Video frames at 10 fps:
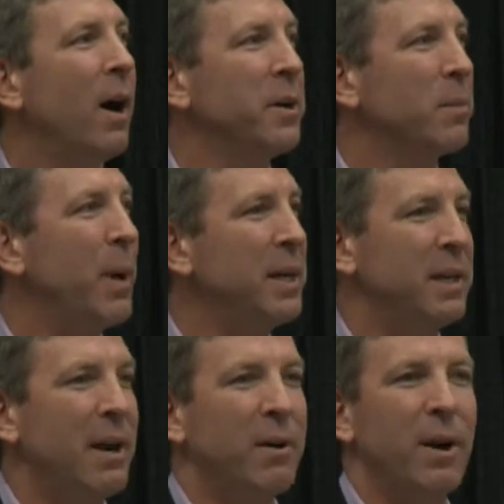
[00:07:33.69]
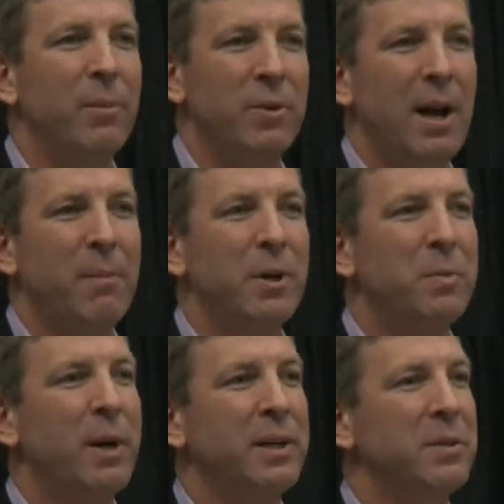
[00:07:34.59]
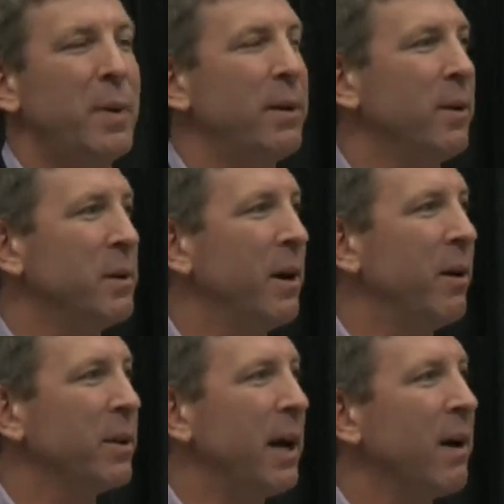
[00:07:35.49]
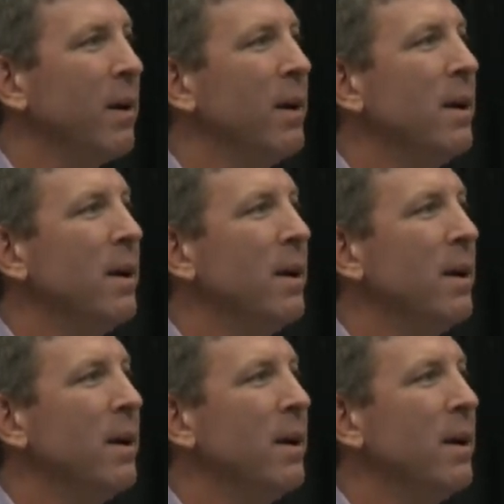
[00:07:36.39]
on your patient outcomes and how much money is spent on your healthcare.